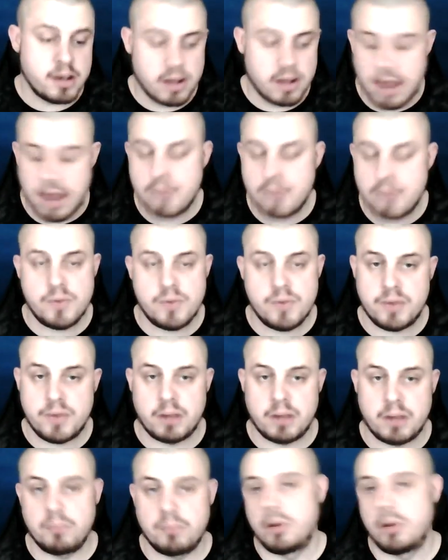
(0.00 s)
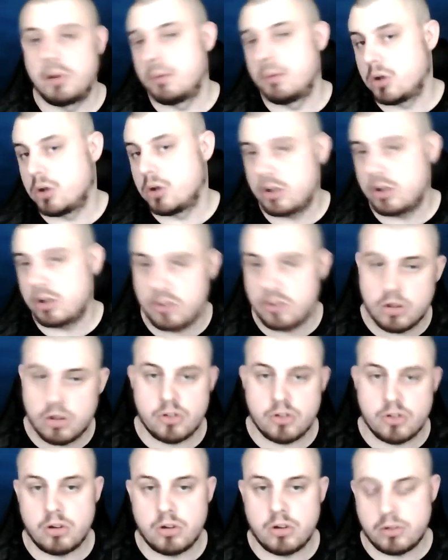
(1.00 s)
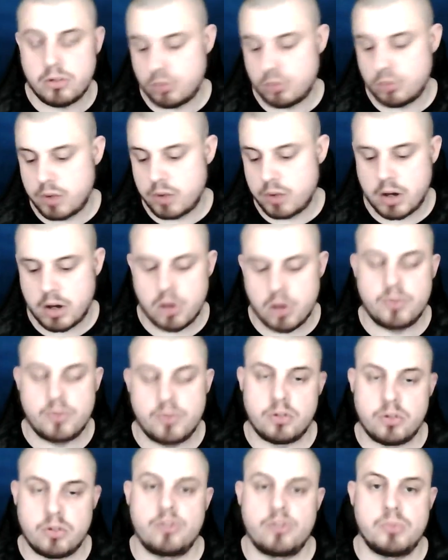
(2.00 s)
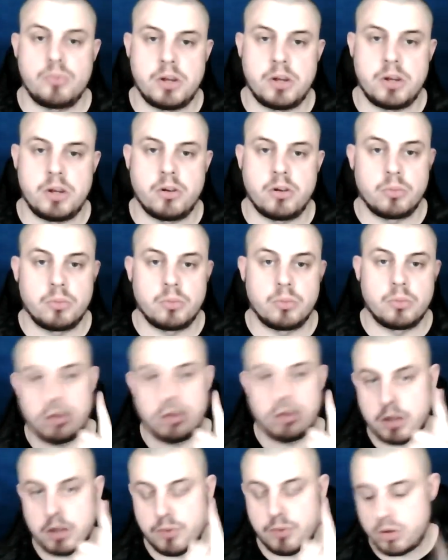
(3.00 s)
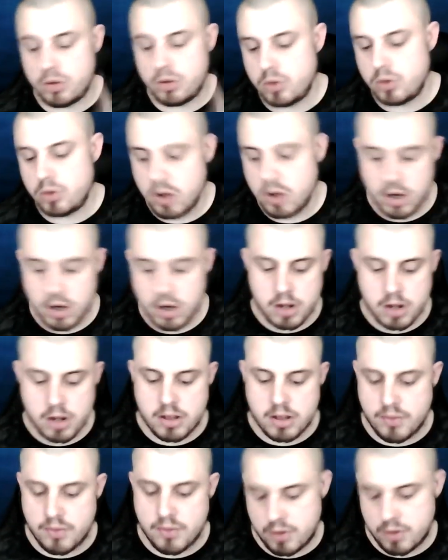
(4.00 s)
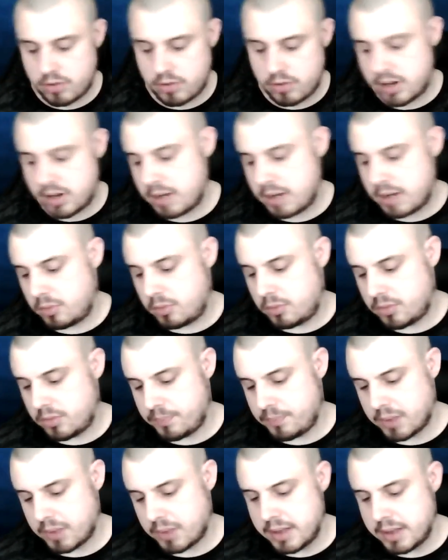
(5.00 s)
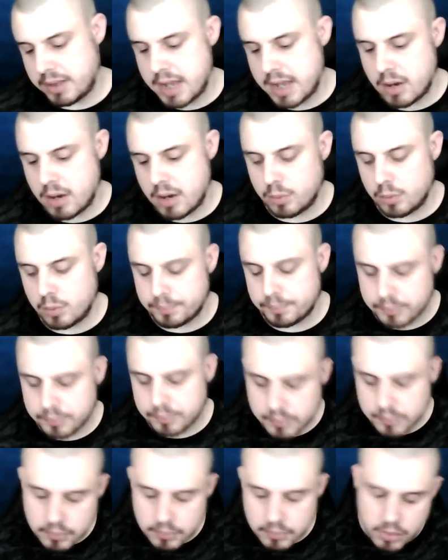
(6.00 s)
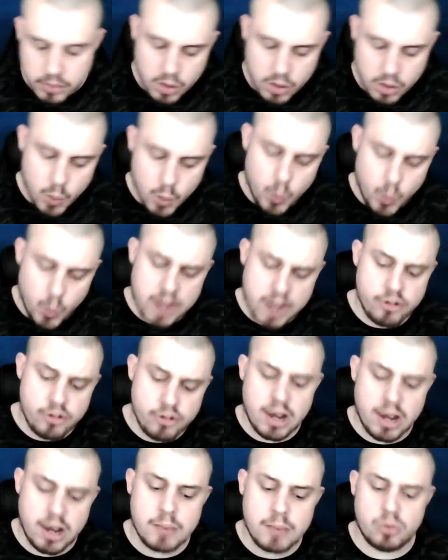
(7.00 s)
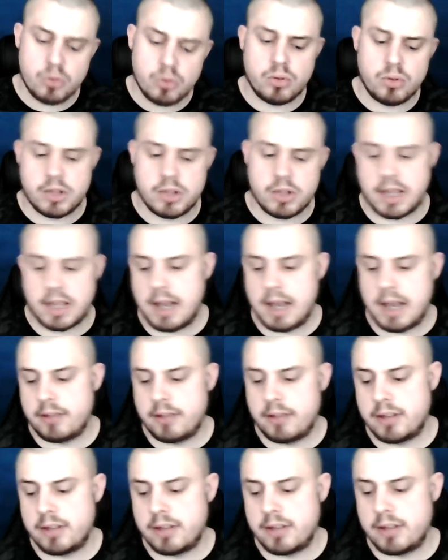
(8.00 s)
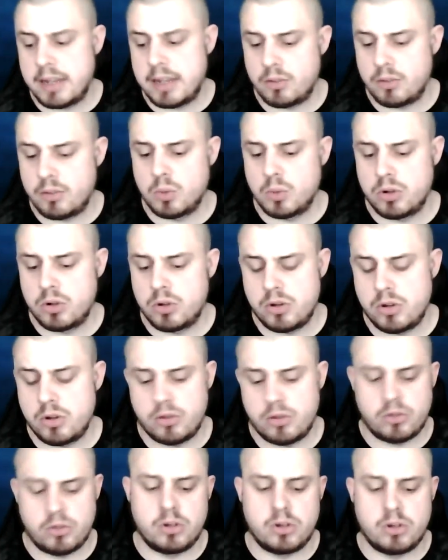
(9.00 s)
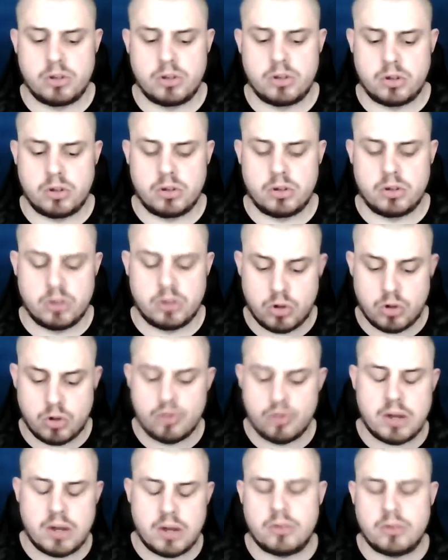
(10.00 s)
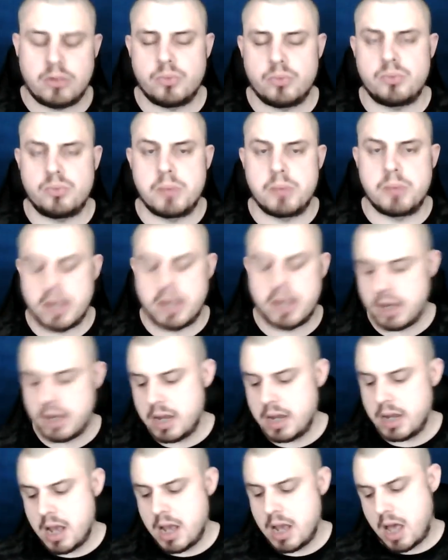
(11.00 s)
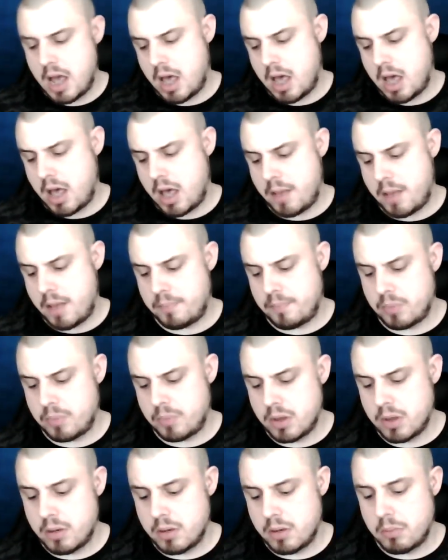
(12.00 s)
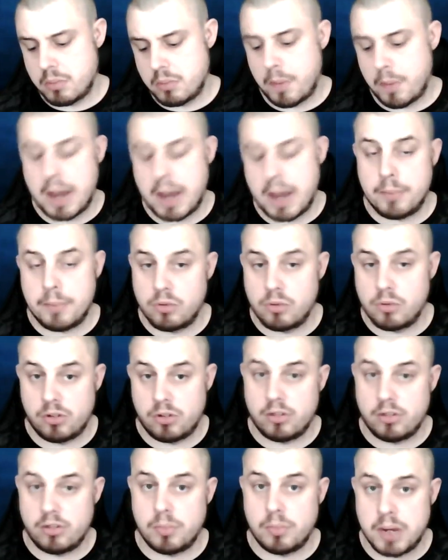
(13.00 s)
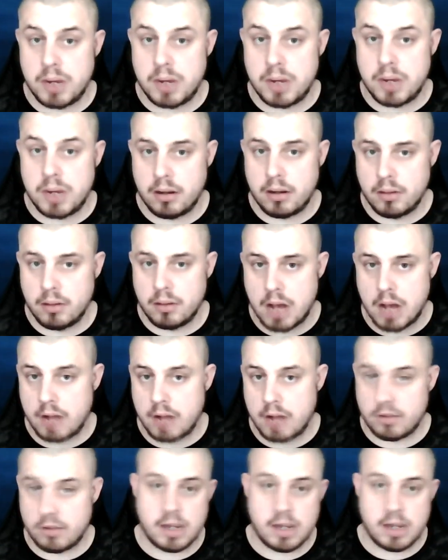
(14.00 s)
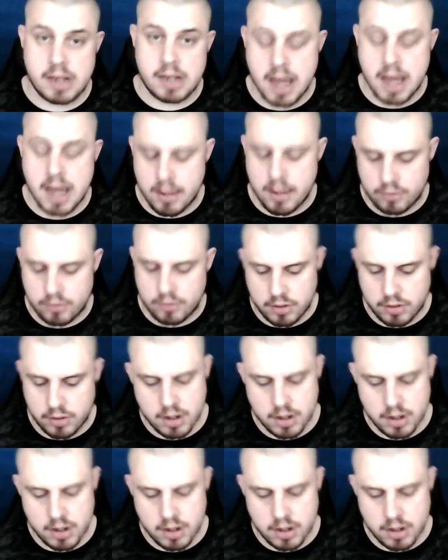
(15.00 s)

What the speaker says: everything. But I'm not going to socialise all that over social media. I'm just going to give you their first names. Now, when James was on the case, and he's the one who signed the contract up with me, my paper has disappeared after he left.